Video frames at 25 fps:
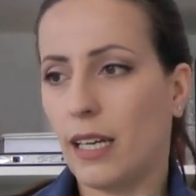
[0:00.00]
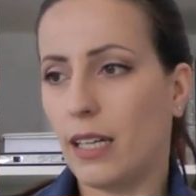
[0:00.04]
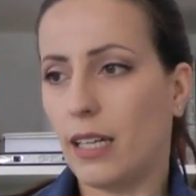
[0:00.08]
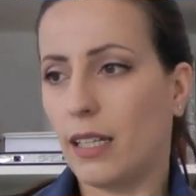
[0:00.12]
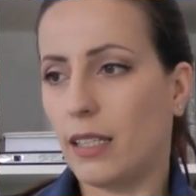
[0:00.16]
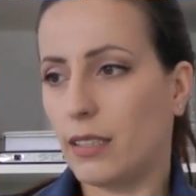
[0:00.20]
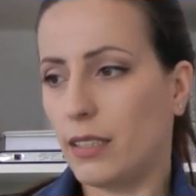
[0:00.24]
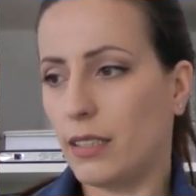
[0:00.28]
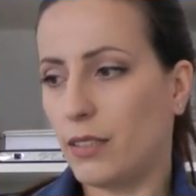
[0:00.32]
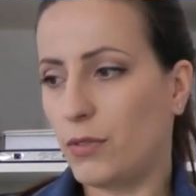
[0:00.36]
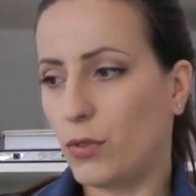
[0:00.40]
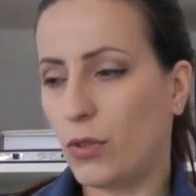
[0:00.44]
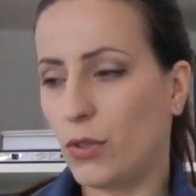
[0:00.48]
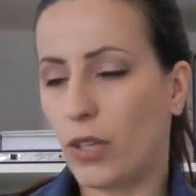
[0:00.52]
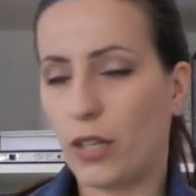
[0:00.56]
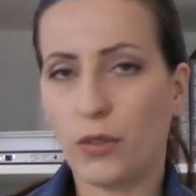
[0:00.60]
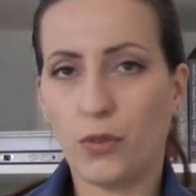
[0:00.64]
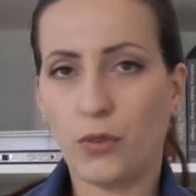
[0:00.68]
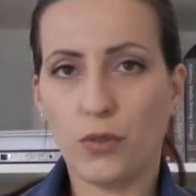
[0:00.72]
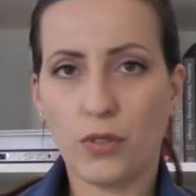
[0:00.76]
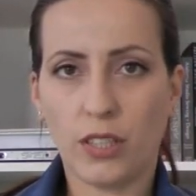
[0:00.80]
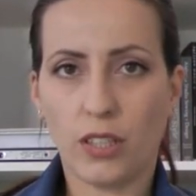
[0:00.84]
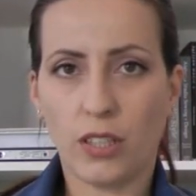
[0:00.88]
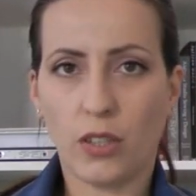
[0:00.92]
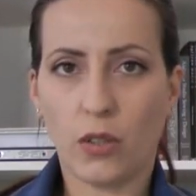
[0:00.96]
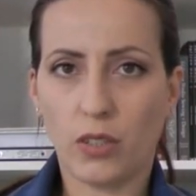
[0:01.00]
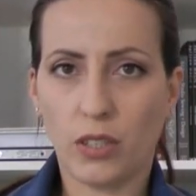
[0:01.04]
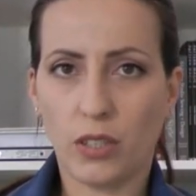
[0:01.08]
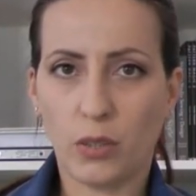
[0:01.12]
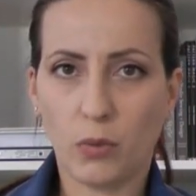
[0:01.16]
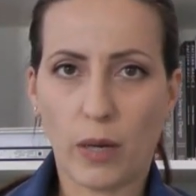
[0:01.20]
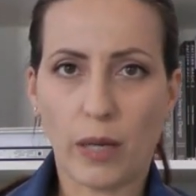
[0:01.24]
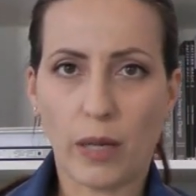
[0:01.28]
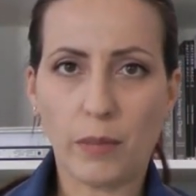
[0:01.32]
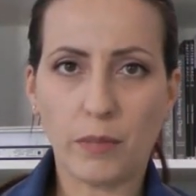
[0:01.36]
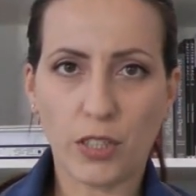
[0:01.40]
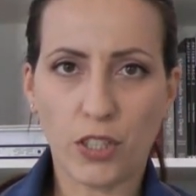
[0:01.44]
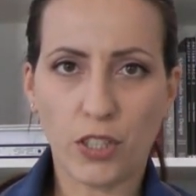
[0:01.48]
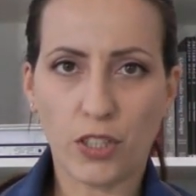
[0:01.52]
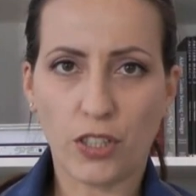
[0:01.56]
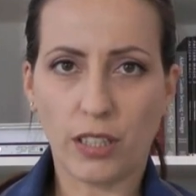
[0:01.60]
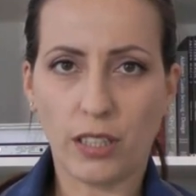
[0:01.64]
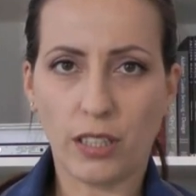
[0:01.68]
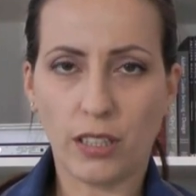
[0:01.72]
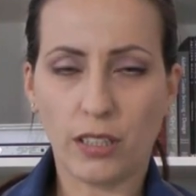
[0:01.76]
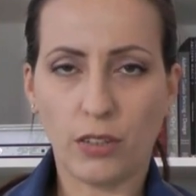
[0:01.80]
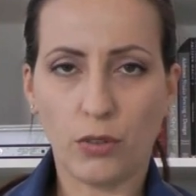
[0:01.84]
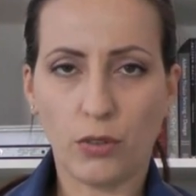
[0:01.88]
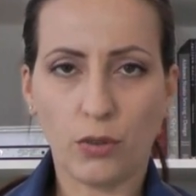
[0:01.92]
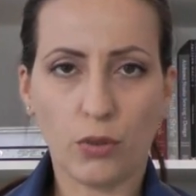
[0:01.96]
If you are using only one
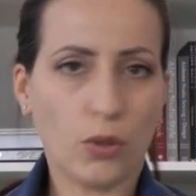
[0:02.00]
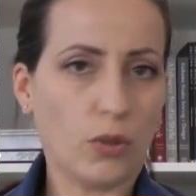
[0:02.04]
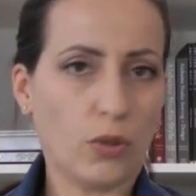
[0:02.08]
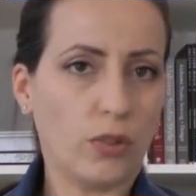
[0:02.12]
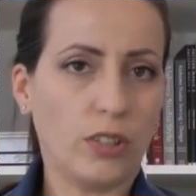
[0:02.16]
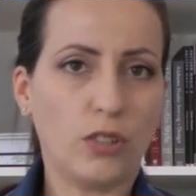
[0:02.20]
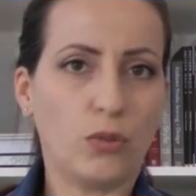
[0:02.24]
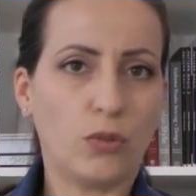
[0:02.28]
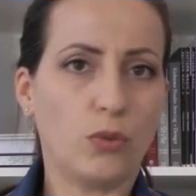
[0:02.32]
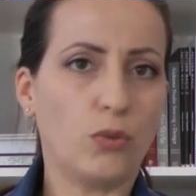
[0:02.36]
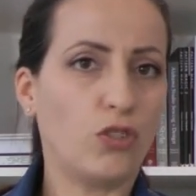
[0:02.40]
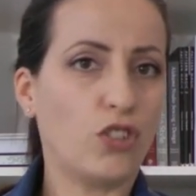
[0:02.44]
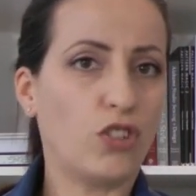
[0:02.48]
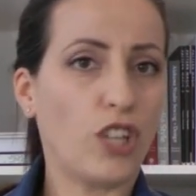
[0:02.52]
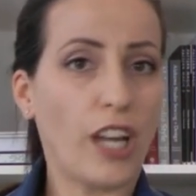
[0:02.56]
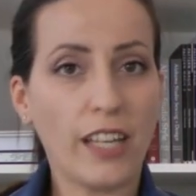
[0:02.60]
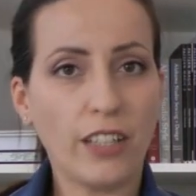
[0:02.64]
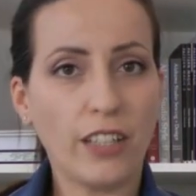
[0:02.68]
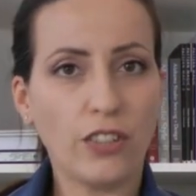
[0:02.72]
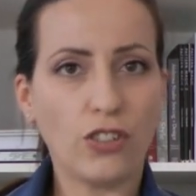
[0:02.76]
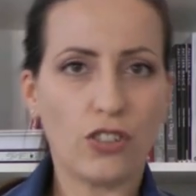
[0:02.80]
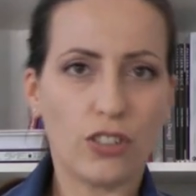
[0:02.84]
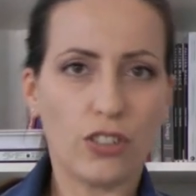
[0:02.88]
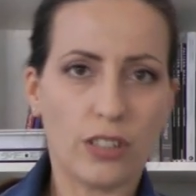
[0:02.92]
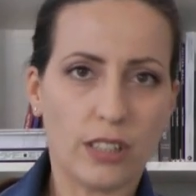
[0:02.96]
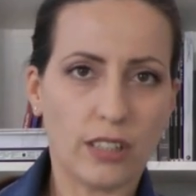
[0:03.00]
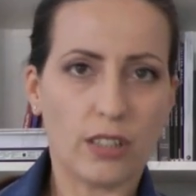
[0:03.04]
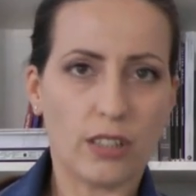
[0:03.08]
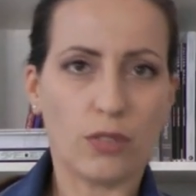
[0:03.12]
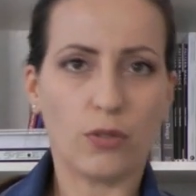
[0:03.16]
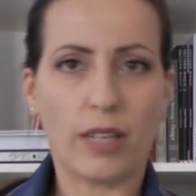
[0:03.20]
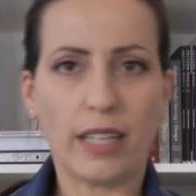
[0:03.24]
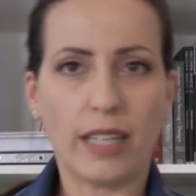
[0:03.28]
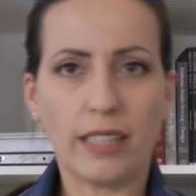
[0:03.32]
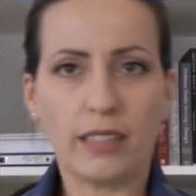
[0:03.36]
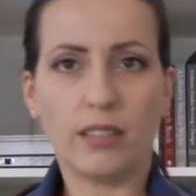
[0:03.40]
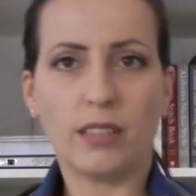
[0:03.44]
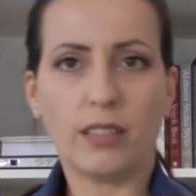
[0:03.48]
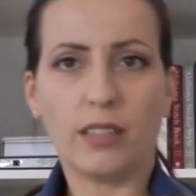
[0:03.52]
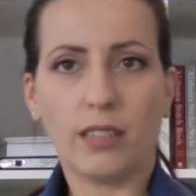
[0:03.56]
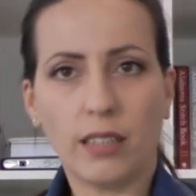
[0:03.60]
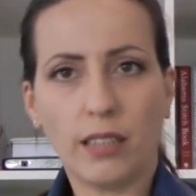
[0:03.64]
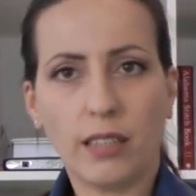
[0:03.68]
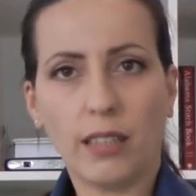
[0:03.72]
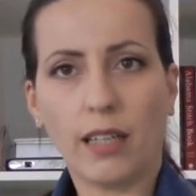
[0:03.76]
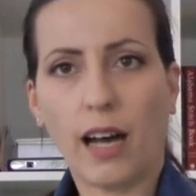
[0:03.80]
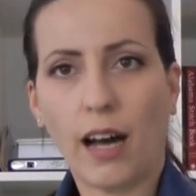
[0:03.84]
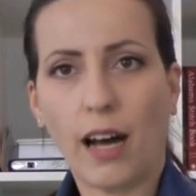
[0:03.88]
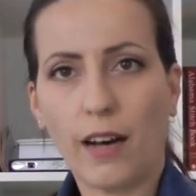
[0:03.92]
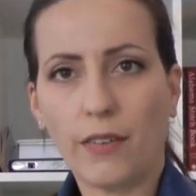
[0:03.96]
machine, you don't need to change the thread
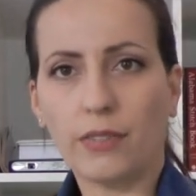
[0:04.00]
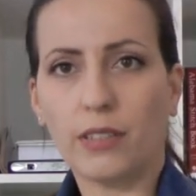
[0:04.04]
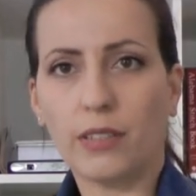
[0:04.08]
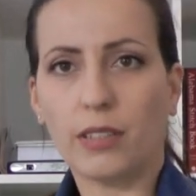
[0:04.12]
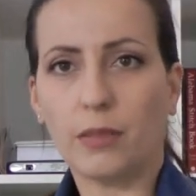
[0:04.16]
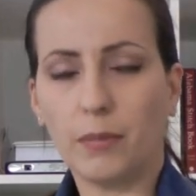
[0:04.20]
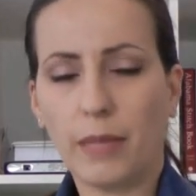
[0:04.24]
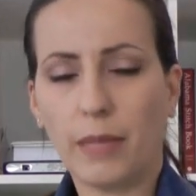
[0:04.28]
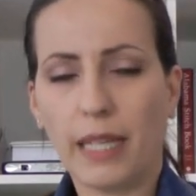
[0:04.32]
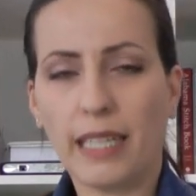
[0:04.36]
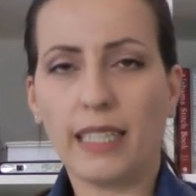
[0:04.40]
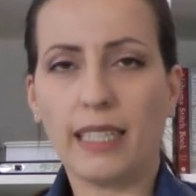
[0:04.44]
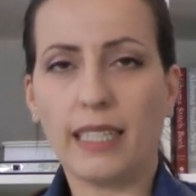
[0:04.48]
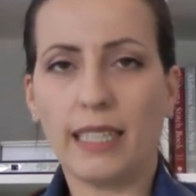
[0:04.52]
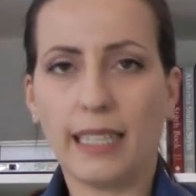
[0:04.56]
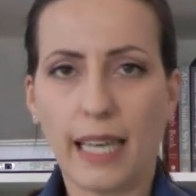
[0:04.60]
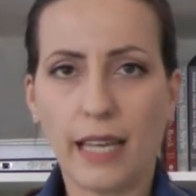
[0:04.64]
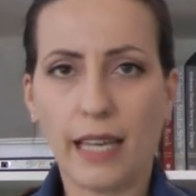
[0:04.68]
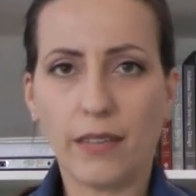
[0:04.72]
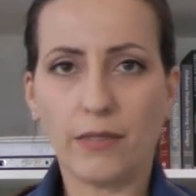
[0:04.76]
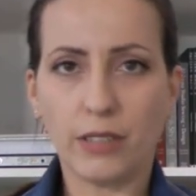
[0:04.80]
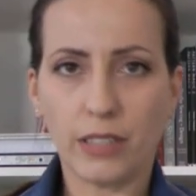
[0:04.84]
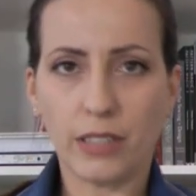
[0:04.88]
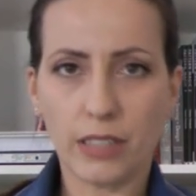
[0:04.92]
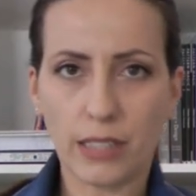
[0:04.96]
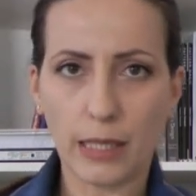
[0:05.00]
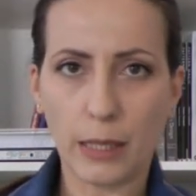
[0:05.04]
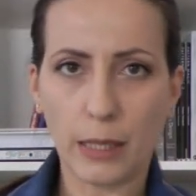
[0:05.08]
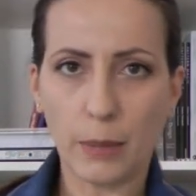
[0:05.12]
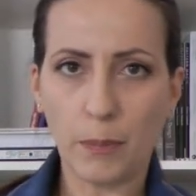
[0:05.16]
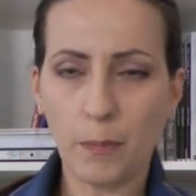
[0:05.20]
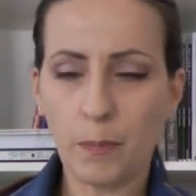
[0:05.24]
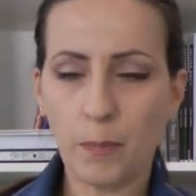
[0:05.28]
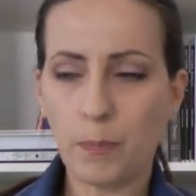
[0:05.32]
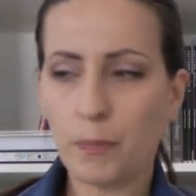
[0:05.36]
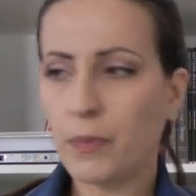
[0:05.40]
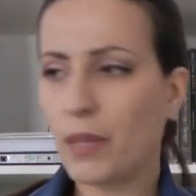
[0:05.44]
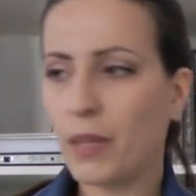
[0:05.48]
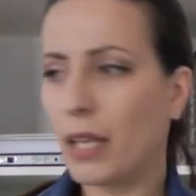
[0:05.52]
after making every seam.